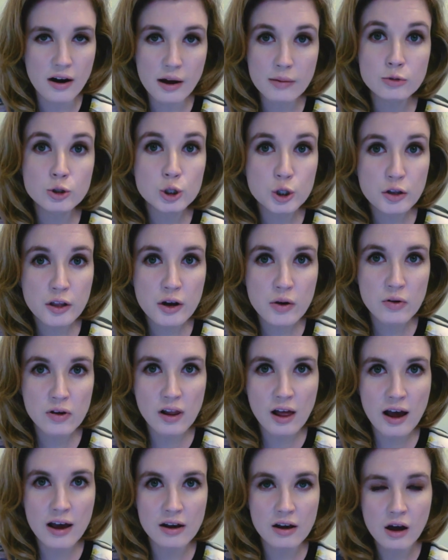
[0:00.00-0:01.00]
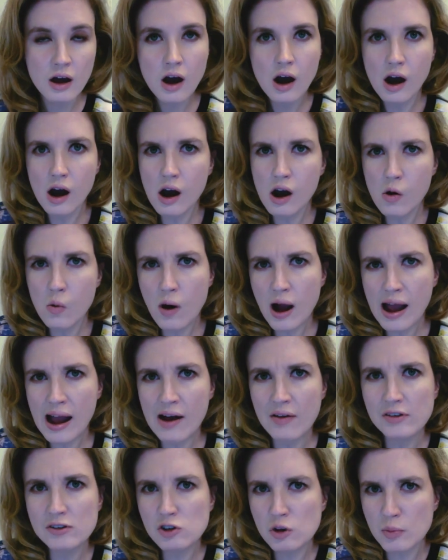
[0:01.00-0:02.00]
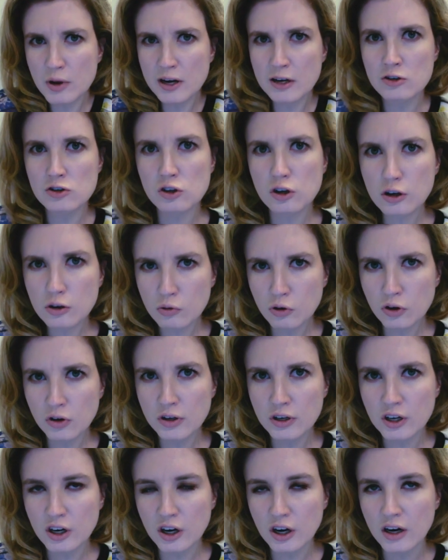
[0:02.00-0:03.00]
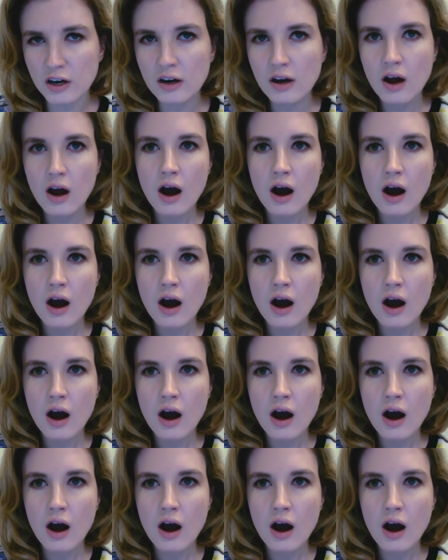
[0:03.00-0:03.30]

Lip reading: I'm sure they were like, oh, wow, this will make us look really good.